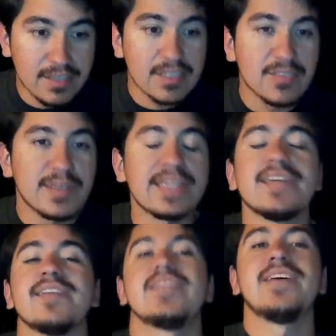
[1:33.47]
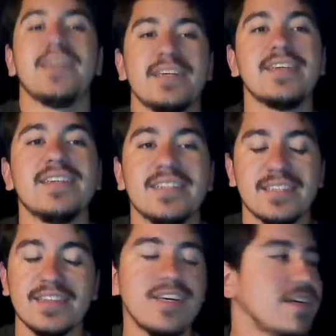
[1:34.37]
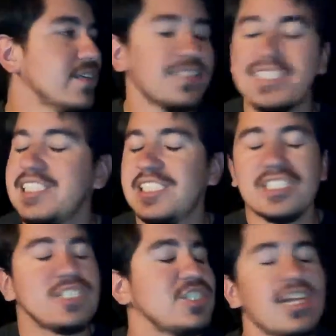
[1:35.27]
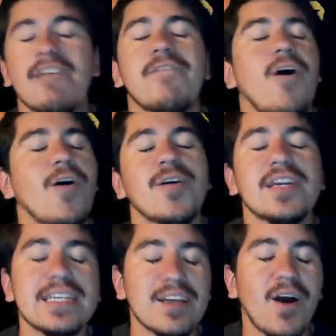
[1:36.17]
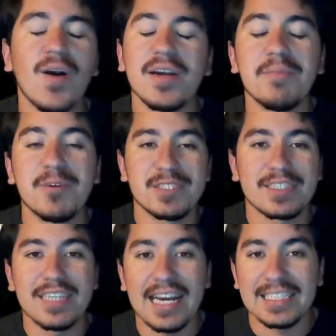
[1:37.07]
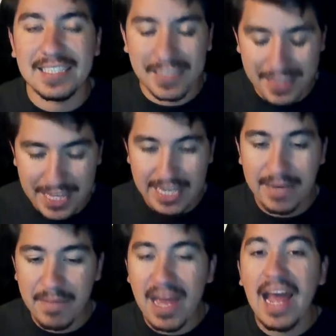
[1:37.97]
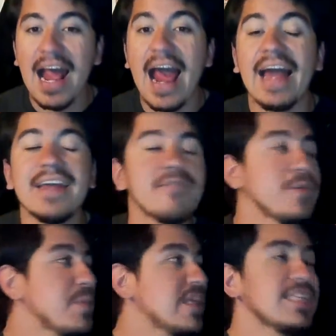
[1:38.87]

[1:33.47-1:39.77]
you hear the Jeff Hardy, the Hardy Boyz classic theme, and everybody